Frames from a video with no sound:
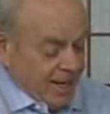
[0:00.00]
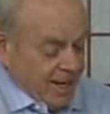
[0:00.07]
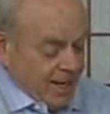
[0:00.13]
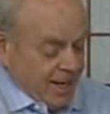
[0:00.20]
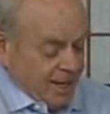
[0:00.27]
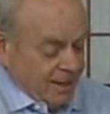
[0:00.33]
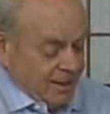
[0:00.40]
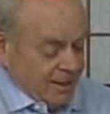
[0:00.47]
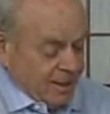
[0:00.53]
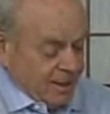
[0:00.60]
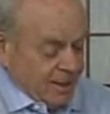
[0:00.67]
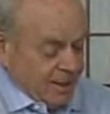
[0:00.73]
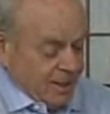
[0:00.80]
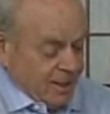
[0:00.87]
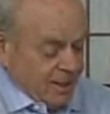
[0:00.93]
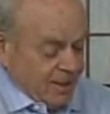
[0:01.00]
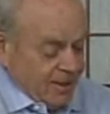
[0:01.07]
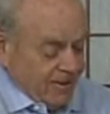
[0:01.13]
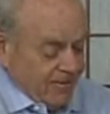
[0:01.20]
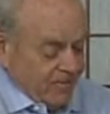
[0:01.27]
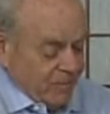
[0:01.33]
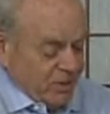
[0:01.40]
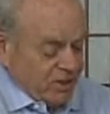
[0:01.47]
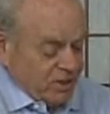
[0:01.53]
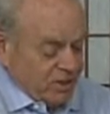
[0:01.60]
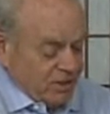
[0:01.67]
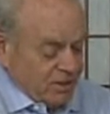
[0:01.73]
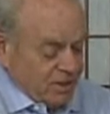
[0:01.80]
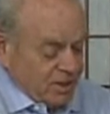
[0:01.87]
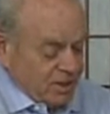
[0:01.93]
And the
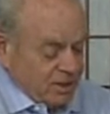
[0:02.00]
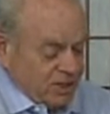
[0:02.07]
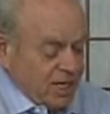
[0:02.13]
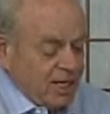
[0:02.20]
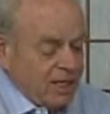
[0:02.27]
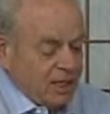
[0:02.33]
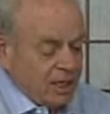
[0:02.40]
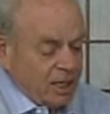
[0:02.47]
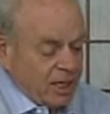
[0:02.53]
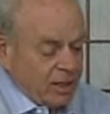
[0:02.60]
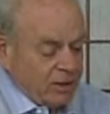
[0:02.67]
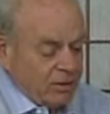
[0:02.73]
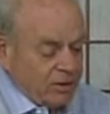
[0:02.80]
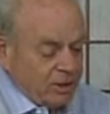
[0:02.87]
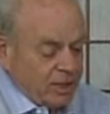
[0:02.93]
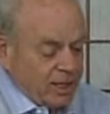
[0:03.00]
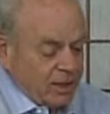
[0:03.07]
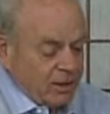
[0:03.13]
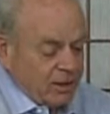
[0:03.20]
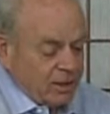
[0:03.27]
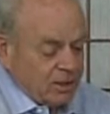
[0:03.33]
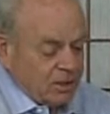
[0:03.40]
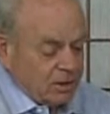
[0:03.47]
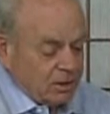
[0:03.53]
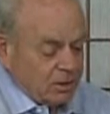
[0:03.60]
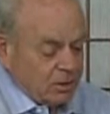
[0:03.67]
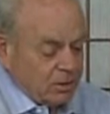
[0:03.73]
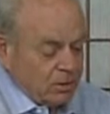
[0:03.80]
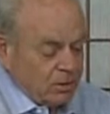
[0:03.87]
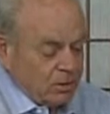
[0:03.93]
state had allowed the county
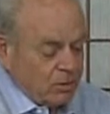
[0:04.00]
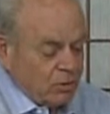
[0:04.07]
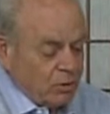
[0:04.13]
to